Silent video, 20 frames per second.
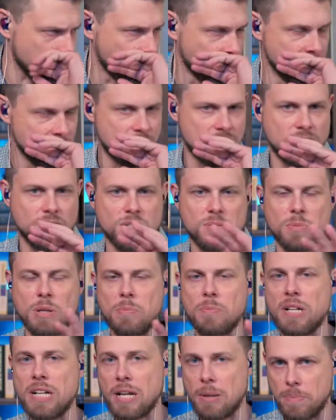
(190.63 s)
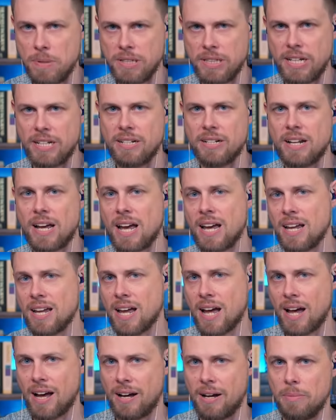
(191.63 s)
excuse me, manipulated
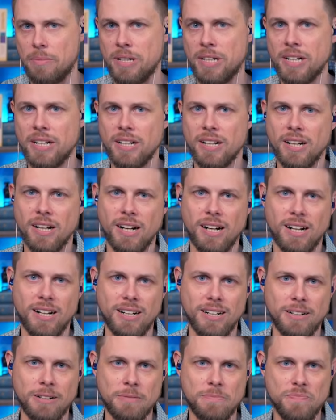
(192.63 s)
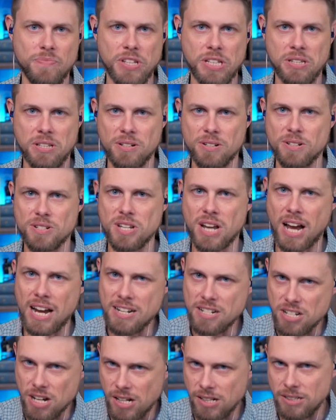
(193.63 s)
Ahab, that there's
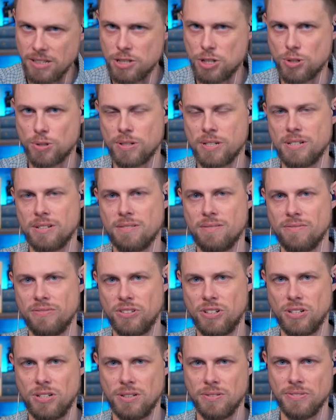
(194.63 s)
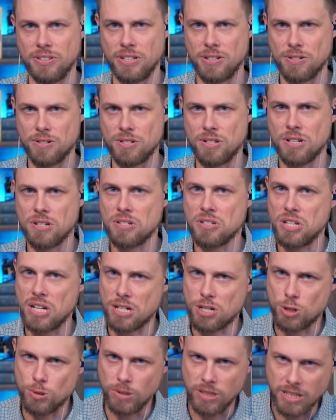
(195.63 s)
idolatry involved, there's
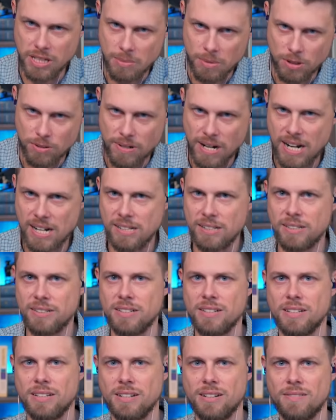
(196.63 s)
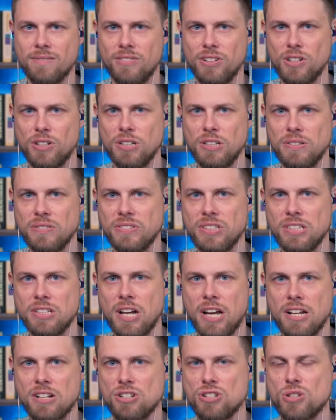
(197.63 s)
sexual immorality involved,
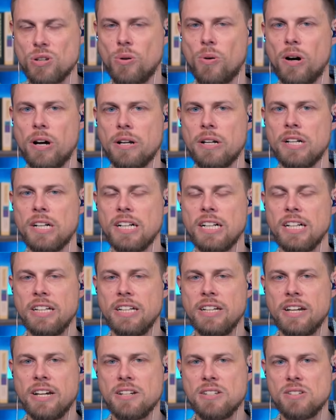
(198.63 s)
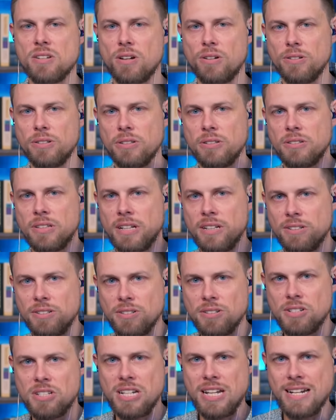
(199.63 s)
and so on. And so they'll
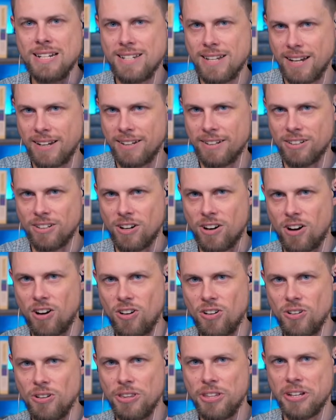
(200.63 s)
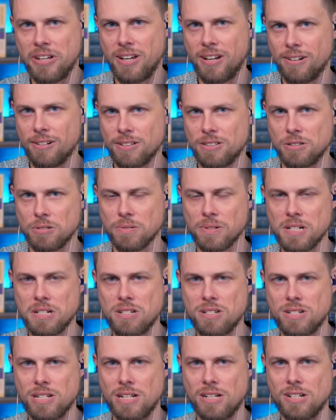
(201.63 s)
detail all the
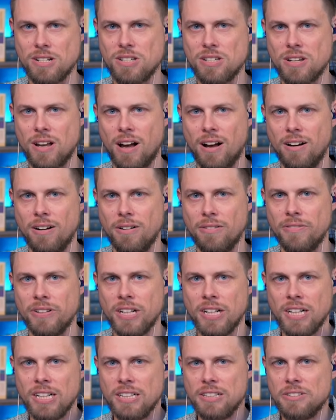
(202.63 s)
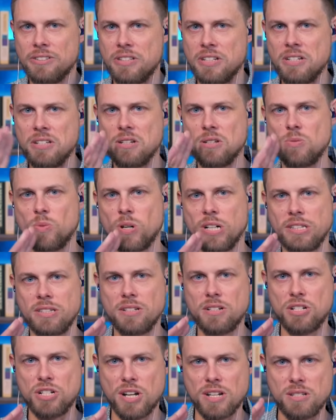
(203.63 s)
characteristics of this is what
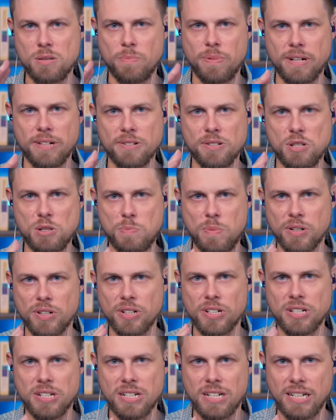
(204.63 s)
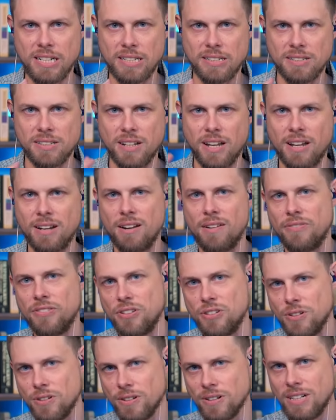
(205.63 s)
the Jezebel spirit does. And if
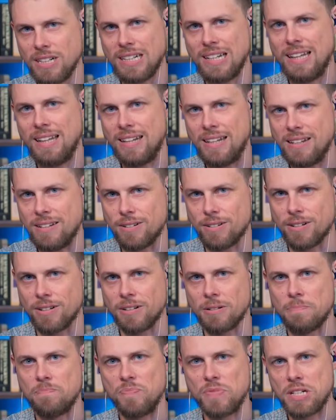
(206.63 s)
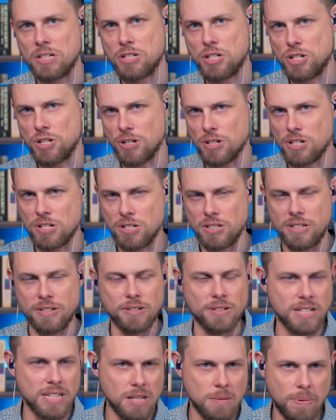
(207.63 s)
you're a leader, a church
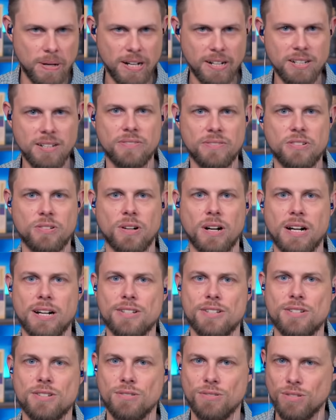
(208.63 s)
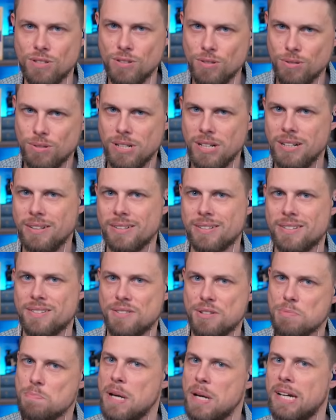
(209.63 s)
leader in the body of Christ, you can
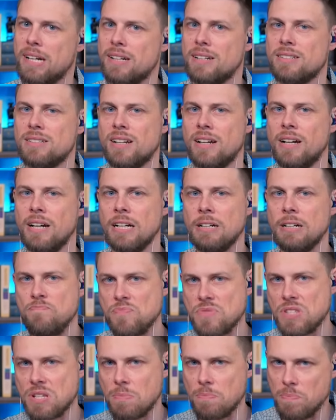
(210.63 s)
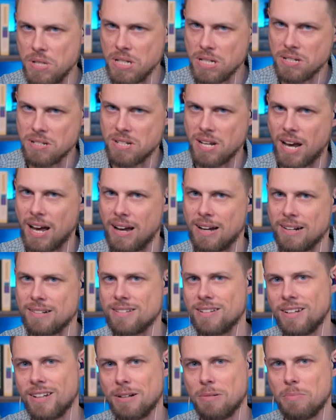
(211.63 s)
expect to be
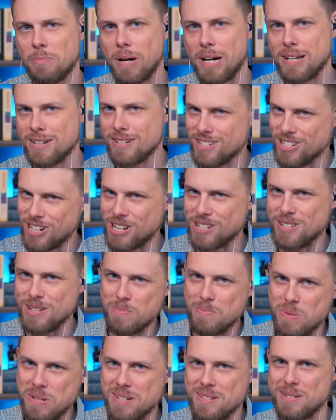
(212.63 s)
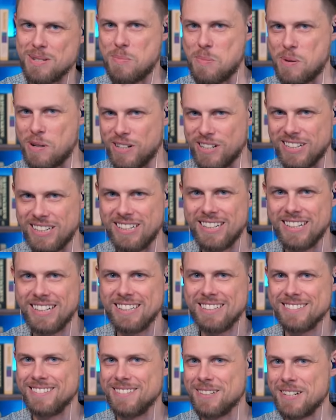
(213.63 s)
attacked by a Jezebel spirit.
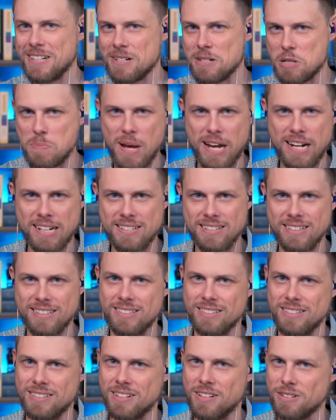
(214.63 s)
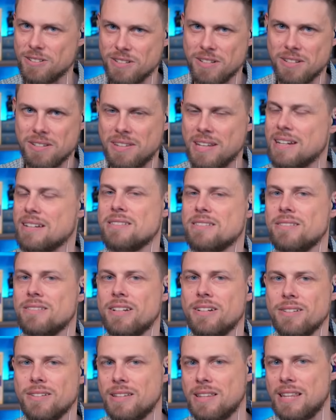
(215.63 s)
You can expect it, and here are the things
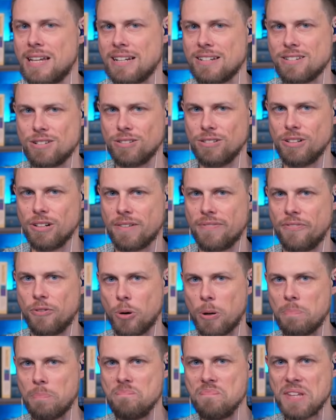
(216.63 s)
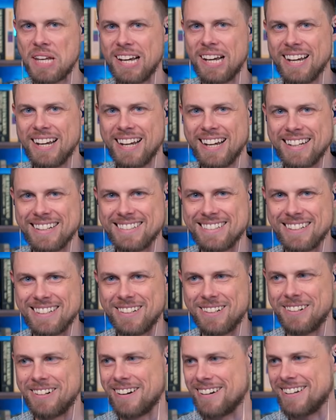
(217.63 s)
to look for. And
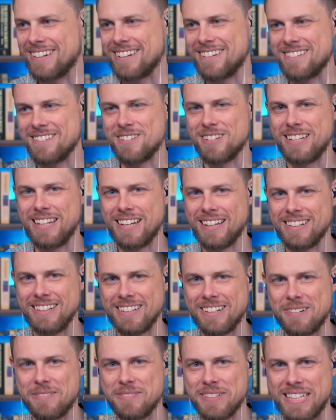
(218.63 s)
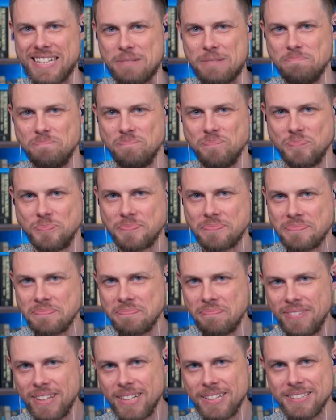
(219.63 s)
so, are you giggling over there?
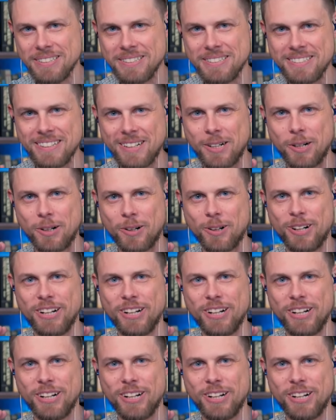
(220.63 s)
So, well,